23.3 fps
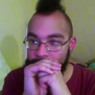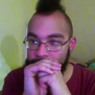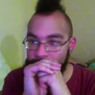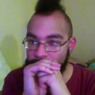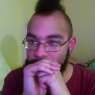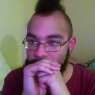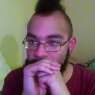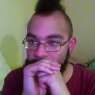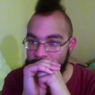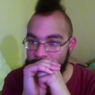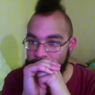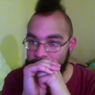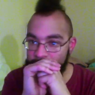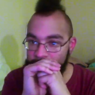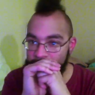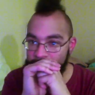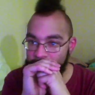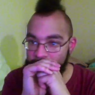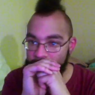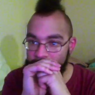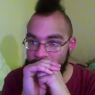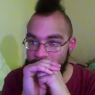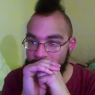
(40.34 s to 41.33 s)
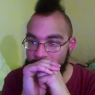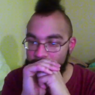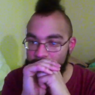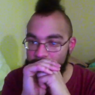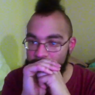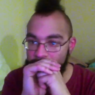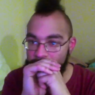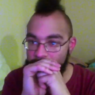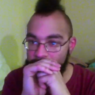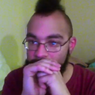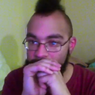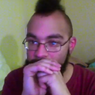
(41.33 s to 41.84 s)

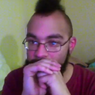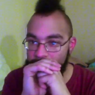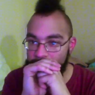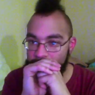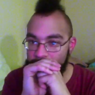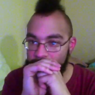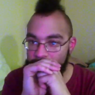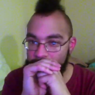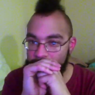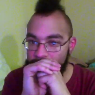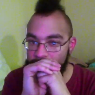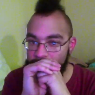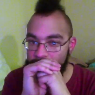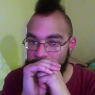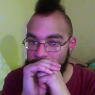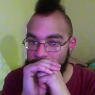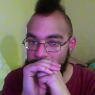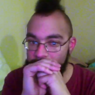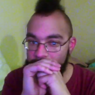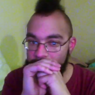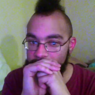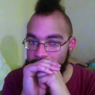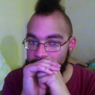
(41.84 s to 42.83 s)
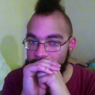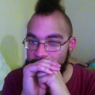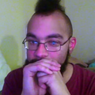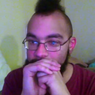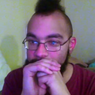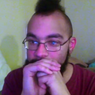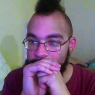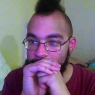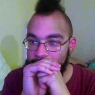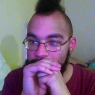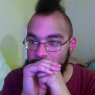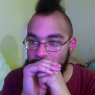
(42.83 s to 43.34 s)

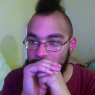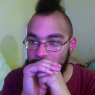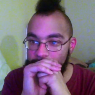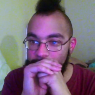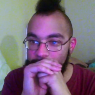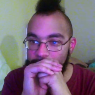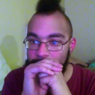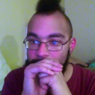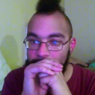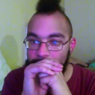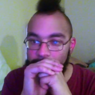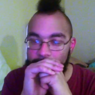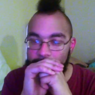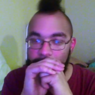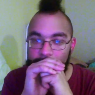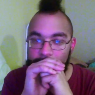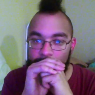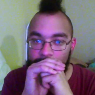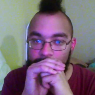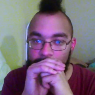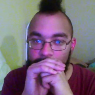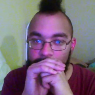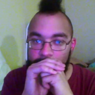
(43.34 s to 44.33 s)
(no one is talking)